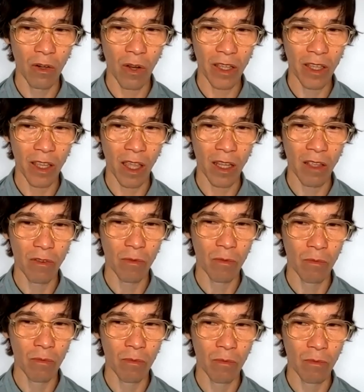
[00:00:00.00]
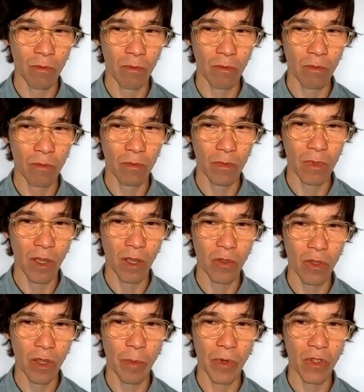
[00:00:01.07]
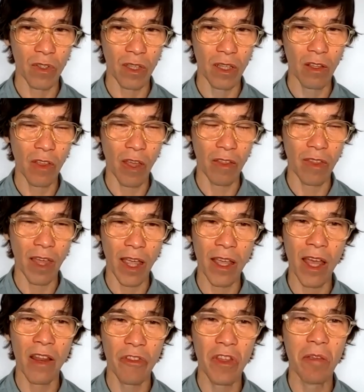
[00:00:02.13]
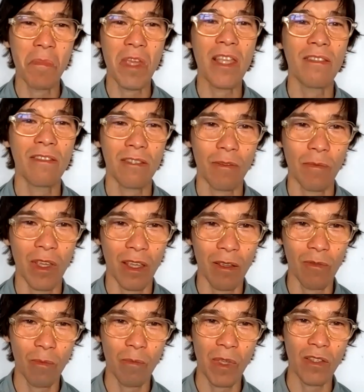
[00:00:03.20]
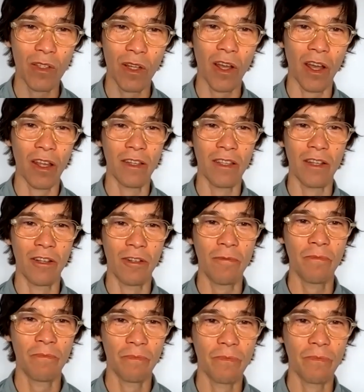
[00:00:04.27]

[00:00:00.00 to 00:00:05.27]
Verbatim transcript: know, I can't even tell you how much that kind of thing means to me. It means a lot, you know.